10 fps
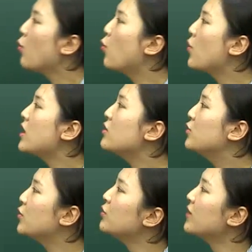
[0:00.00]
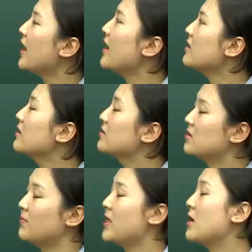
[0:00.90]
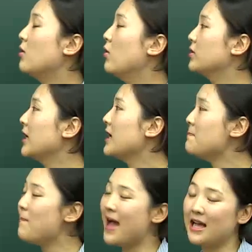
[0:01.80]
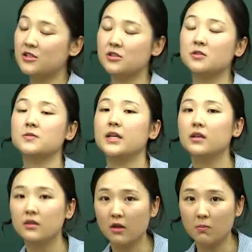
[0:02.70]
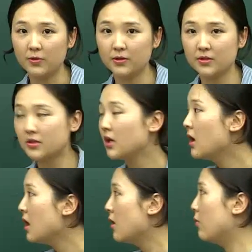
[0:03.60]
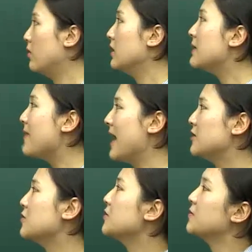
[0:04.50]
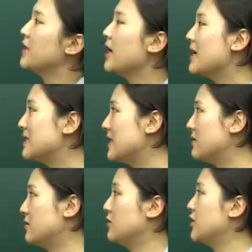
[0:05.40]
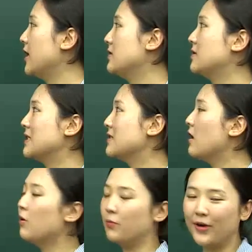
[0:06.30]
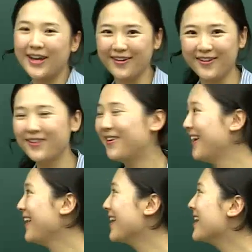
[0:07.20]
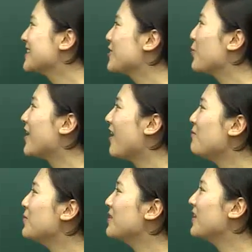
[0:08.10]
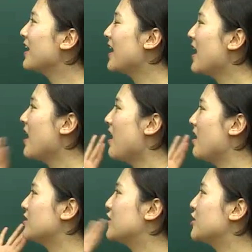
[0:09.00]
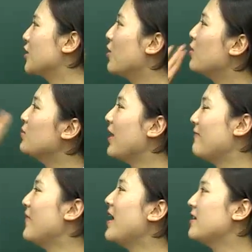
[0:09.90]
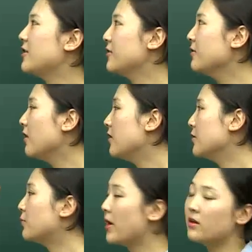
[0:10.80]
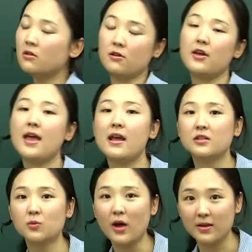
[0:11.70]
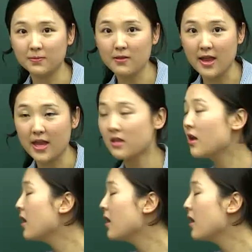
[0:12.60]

we do get something called imaginary numbers. Imaginary, as it suggests, is not real, right? So we can't really show that value on a regular xy plane.